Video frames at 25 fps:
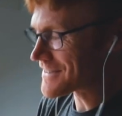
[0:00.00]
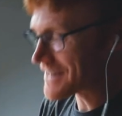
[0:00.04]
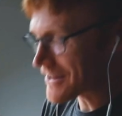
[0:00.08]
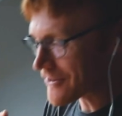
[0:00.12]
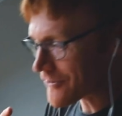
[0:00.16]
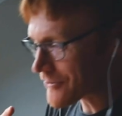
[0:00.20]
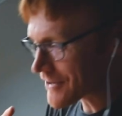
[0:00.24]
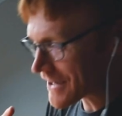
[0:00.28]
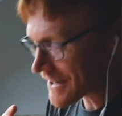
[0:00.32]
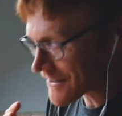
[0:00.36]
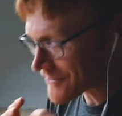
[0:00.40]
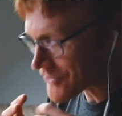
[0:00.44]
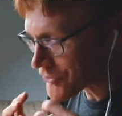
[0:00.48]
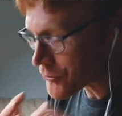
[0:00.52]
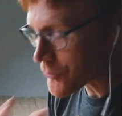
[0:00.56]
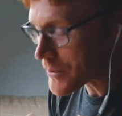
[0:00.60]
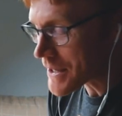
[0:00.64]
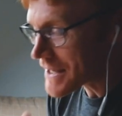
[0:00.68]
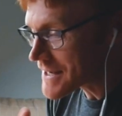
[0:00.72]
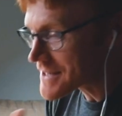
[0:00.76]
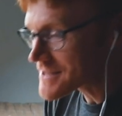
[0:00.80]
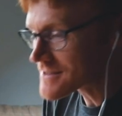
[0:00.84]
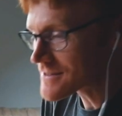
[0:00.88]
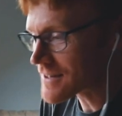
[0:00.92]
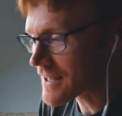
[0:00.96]
little kind of
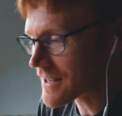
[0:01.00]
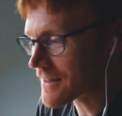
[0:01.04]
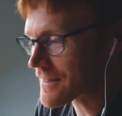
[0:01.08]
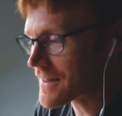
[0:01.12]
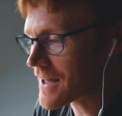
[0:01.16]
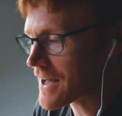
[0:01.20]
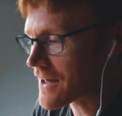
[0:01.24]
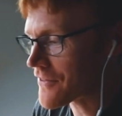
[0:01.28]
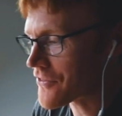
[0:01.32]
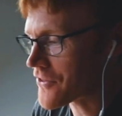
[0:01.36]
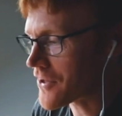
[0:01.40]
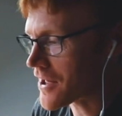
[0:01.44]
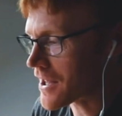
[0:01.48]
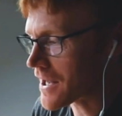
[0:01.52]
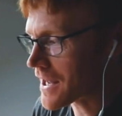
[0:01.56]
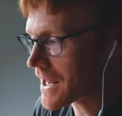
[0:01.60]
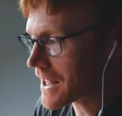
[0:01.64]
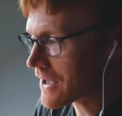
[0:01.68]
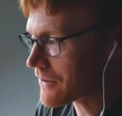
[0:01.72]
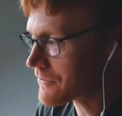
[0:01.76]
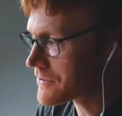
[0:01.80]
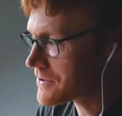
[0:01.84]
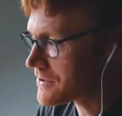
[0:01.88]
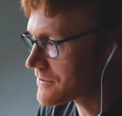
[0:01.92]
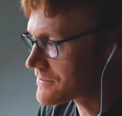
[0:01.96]
tweaks like that that
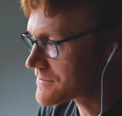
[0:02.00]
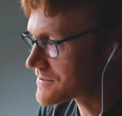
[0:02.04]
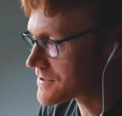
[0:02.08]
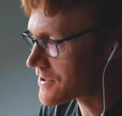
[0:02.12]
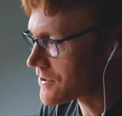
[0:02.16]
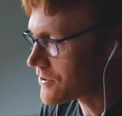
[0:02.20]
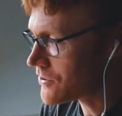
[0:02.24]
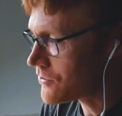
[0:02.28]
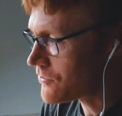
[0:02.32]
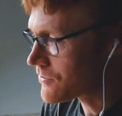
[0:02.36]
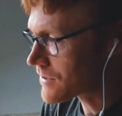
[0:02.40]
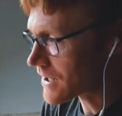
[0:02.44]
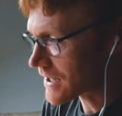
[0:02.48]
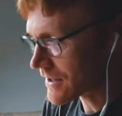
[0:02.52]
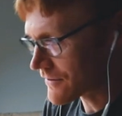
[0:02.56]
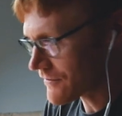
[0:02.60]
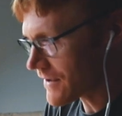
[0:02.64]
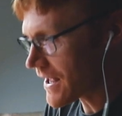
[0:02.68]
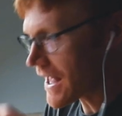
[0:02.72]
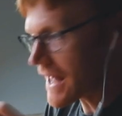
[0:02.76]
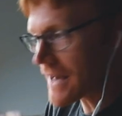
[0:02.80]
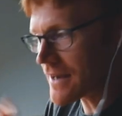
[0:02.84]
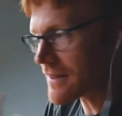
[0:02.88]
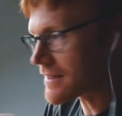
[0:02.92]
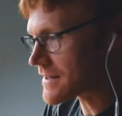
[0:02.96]
allow you to kind of
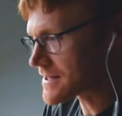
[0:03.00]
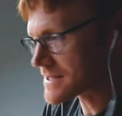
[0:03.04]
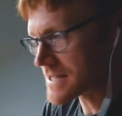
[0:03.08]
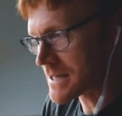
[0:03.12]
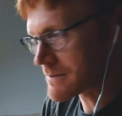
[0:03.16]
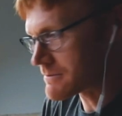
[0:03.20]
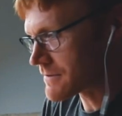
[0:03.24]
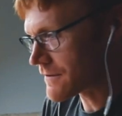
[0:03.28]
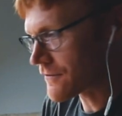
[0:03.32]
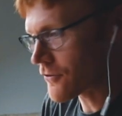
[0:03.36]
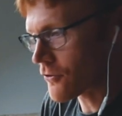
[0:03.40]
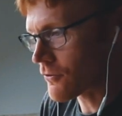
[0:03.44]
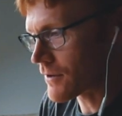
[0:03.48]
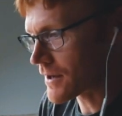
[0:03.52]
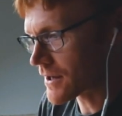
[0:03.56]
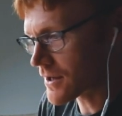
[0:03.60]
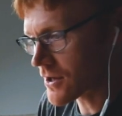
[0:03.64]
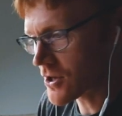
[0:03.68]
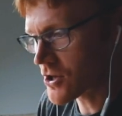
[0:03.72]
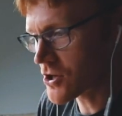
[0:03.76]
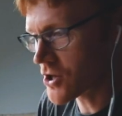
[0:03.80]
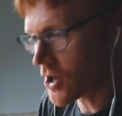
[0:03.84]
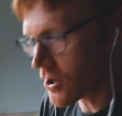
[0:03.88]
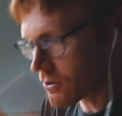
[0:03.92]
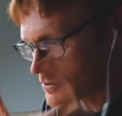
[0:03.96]
edit this thing before it
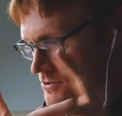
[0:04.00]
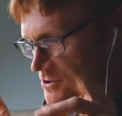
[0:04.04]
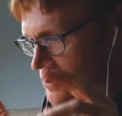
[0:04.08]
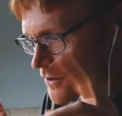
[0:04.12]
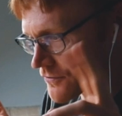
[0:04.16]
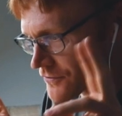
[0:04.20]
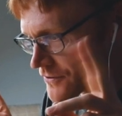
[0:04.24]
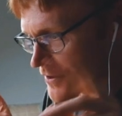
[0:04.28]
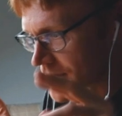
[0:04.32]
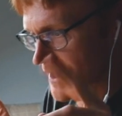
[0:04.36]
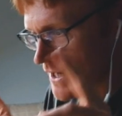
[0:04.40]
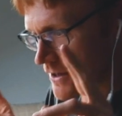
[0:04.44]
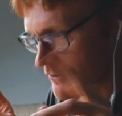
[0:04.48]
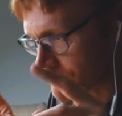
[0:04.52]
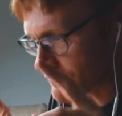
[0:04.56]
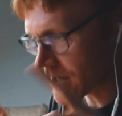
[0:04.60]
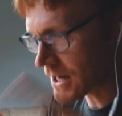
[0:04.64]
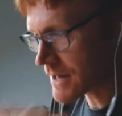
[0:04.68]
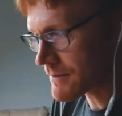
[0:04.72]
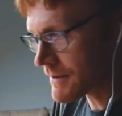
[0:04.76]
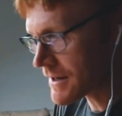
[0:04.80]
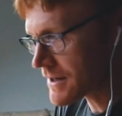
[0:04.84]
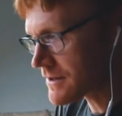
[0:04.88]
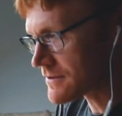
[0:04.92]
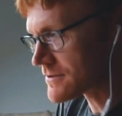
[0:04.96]
goes off to kind of
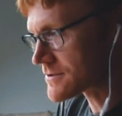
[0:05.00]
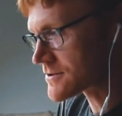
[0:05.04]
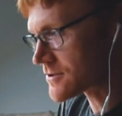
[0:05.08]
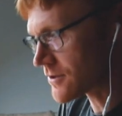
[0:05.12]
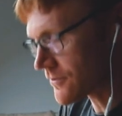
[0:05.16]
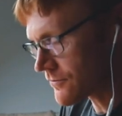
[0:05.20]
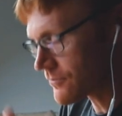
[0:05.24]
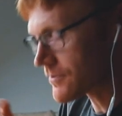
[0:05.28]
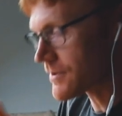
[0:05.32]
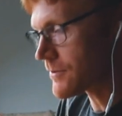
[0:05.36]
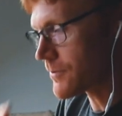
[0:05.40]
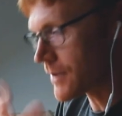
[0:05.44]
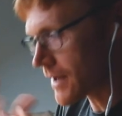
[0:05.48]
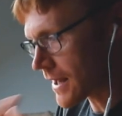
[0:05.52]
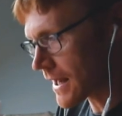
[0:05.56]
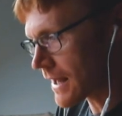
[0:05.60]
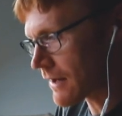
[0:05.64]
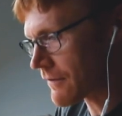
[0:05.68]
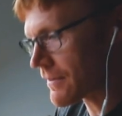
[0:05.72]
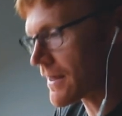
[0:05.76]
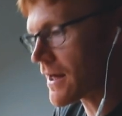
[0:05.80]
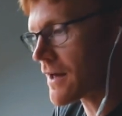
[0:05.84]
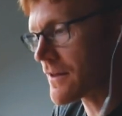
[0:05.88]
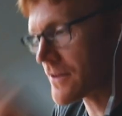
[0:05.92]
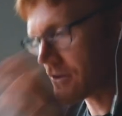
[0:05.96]
recommend you stuff. We
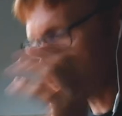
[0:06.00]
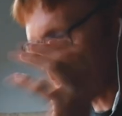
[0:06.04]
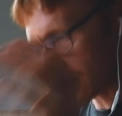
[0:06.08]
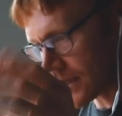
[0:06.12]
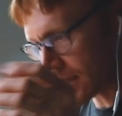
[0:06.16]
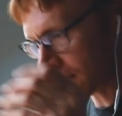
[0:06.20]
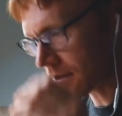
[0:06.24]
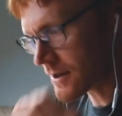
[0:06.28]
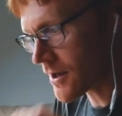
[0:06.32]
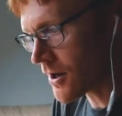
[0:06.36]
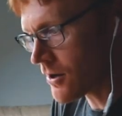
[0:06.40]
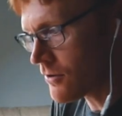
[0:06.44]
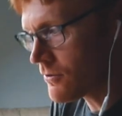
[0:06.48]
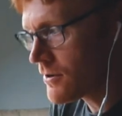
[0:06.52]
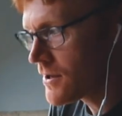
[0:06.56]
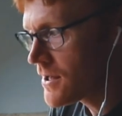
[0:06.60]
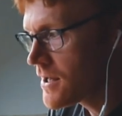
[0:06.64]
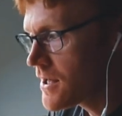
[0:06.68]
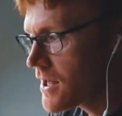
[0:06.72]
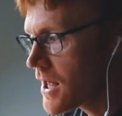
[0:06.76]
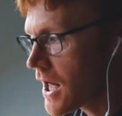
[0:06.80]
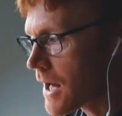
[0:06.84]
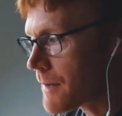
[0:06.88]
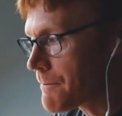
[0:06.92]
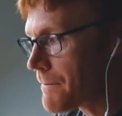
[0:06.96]
allow that and you hit go.
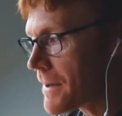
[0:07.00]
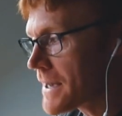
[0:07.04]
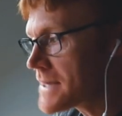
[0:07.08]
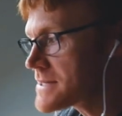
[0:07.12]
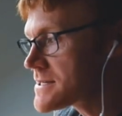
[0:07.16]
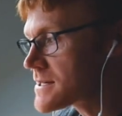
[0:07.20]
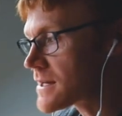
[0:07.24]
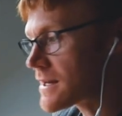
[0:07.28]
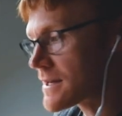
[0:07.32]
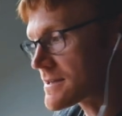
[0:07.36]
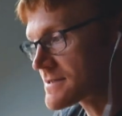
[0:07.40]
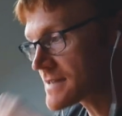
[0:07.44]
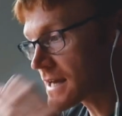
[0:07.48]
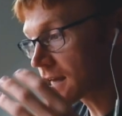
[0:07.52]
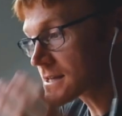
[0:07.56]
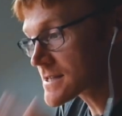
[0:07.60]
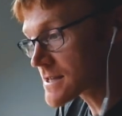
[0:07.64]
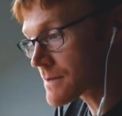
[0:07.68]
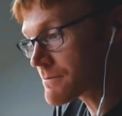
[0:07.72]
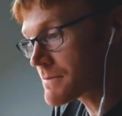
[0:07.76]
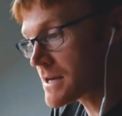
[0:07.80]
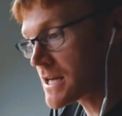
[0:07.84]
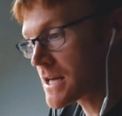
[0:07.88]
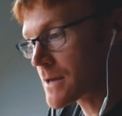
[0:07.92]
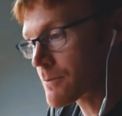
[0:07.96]
And basically it takes
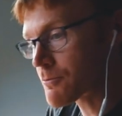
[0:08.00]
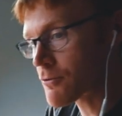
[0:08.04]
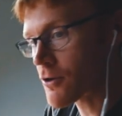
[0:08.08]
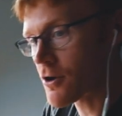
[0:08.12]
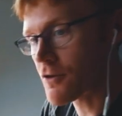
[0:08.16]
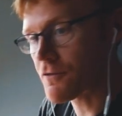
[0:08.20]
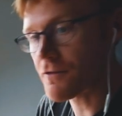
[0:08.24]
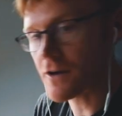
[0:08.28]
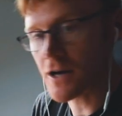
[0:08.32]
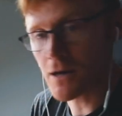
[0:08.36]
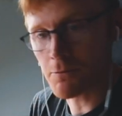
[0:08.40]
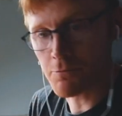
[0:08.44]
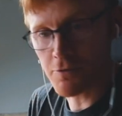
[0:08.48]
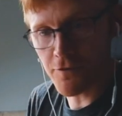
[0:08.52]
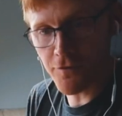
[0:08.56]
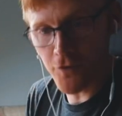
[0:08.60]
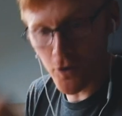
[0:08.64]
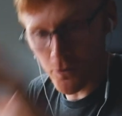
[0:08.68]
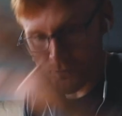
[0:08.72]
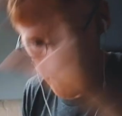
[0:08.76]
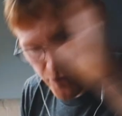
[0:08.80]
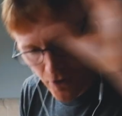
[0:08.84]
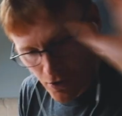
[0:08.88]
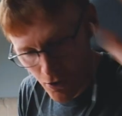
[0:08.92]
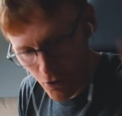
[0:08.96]
that media profile and
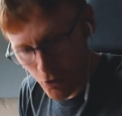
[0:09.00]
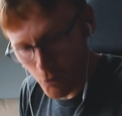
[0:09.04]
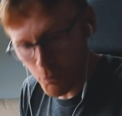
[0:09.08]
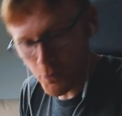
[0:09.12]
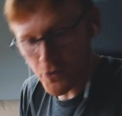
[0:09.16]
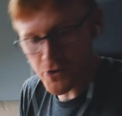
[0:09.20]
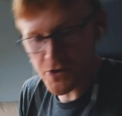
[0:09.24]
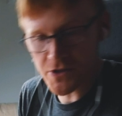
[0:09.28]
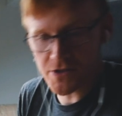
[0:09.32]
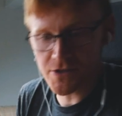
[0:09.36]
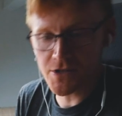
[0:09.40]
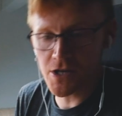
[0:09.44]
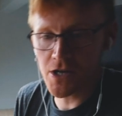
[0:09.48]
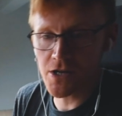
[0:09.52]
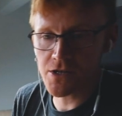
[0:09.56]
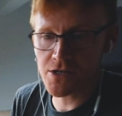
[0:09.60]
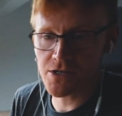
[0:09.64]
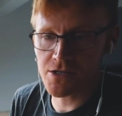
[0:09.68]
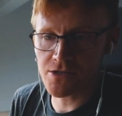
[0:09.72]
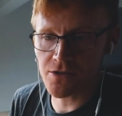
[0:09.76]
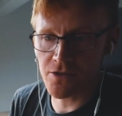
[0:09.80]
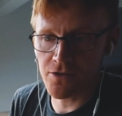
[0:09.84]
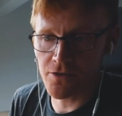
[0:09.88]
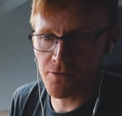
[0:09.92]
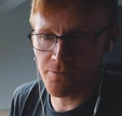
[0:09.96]
performs a whole bunch of
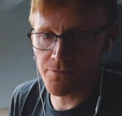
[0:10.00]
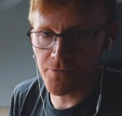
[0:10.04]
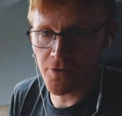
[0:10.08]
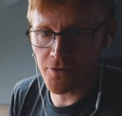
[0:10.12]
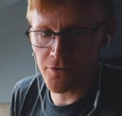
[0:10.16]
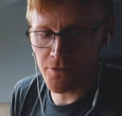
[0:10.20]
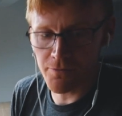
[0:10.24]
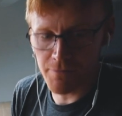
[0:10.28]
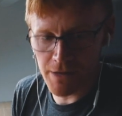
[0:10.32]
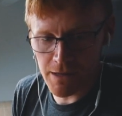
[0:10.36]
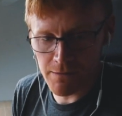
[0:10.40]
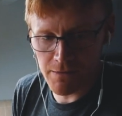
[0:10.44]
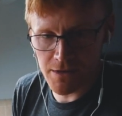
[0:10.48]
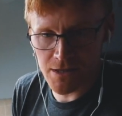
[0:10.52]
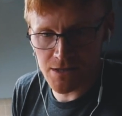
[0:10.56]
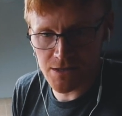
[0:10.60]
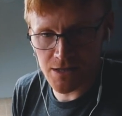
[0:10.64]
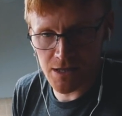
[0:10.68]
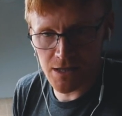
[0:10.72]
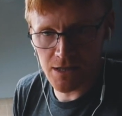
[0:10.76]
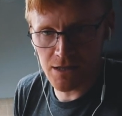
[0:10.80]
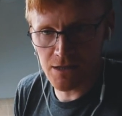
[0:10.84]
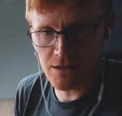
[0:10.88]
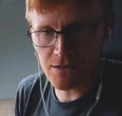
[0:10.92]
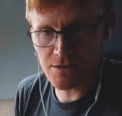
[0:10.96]
searches on the on the
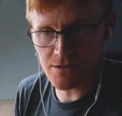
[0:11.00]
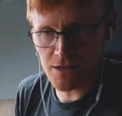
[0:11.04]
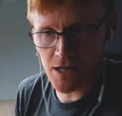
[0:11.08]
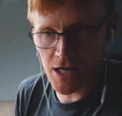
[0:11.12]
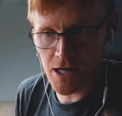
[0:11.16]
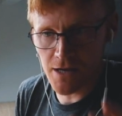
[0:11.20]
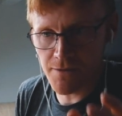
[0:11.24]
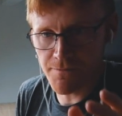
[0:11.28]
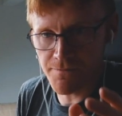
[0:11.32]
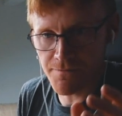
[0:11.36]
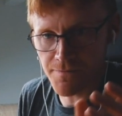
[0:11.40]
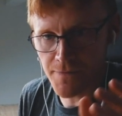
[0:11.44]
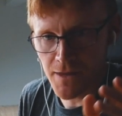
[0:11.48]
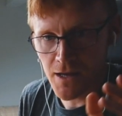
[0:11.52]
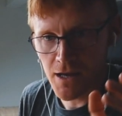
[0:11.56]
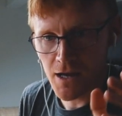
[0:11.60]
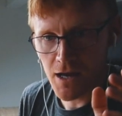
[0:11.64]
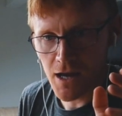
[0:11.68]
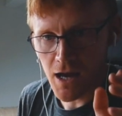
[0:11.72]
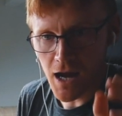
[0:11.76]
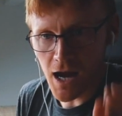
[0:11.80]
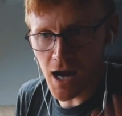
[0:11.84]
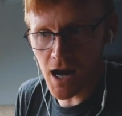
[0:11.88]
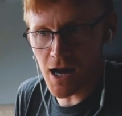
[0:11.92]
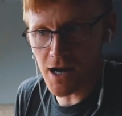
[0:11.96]
BBC's um,
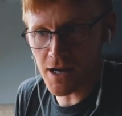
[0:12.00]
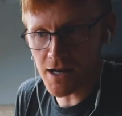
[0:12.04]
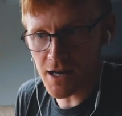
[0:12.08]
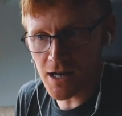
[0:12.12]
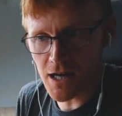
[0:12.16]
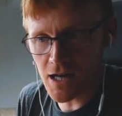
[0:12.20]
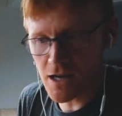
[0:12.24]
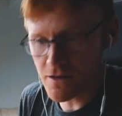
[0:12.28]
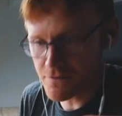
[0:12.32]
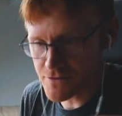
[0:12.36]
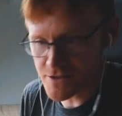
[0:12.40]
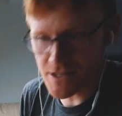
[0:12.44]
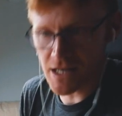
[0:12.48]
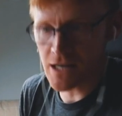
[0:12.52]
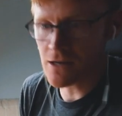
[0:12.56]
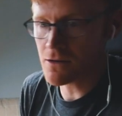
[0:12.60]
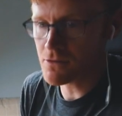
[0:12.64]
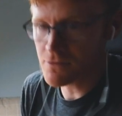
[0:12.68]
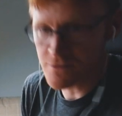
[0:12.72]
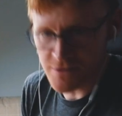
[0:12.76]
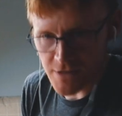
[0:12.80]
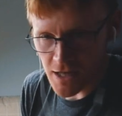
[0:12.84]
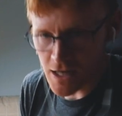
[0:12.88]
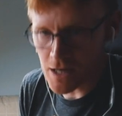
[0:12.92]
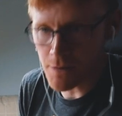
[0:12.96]
archive,
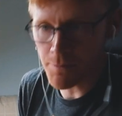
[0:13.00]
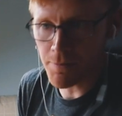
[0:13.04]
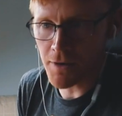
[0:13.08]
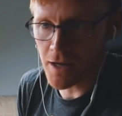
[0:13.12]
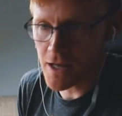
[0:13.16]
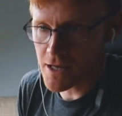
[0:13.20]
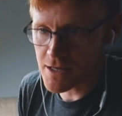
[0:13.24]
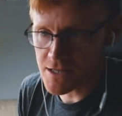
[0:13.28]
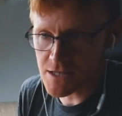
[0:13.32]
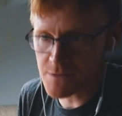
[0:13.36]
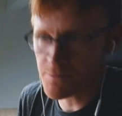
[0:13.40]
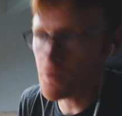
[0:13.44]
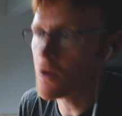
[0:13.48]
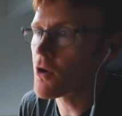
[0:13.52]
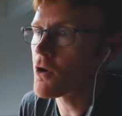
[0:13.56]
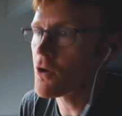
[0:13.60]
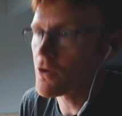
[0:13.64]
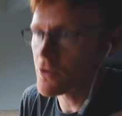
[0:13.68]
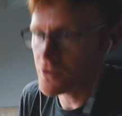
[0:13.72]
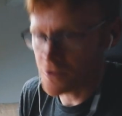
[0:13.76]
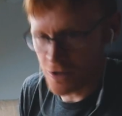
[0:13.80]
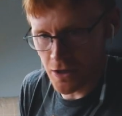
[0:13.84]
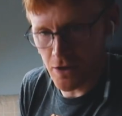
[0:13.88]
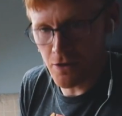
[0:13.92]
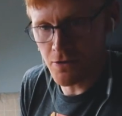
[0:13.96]
sounds, iPlayer,
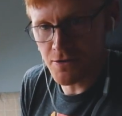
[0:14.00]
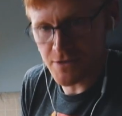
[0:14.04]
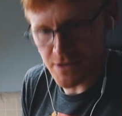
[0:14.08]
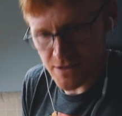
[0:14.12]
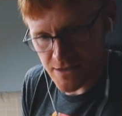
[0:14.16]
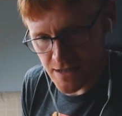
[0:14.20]
sport, news,